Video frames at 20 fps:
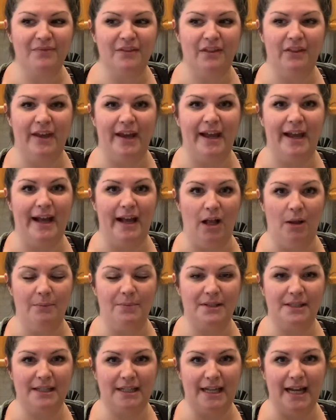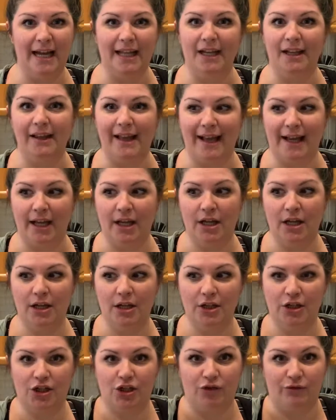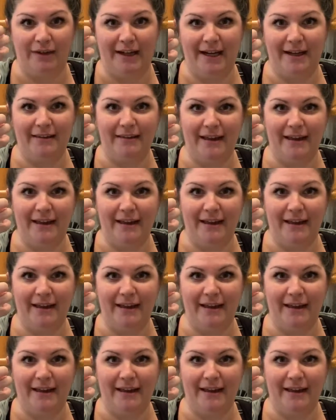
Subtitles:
that helps kind of like shrink